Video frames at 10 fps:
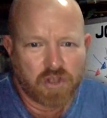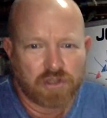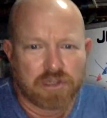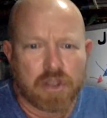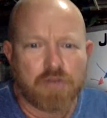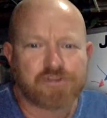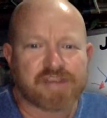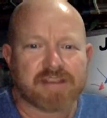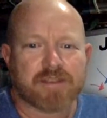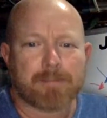
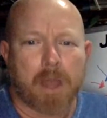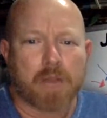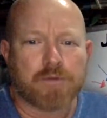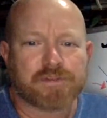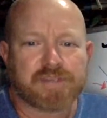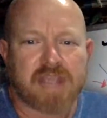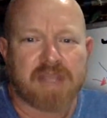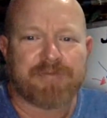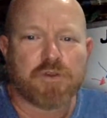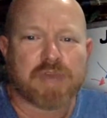losing the boat
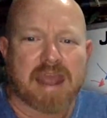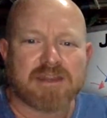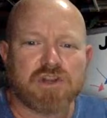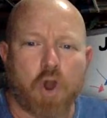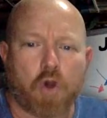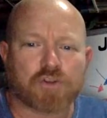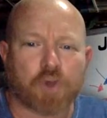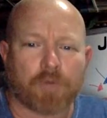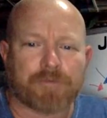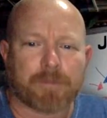if you get knocked off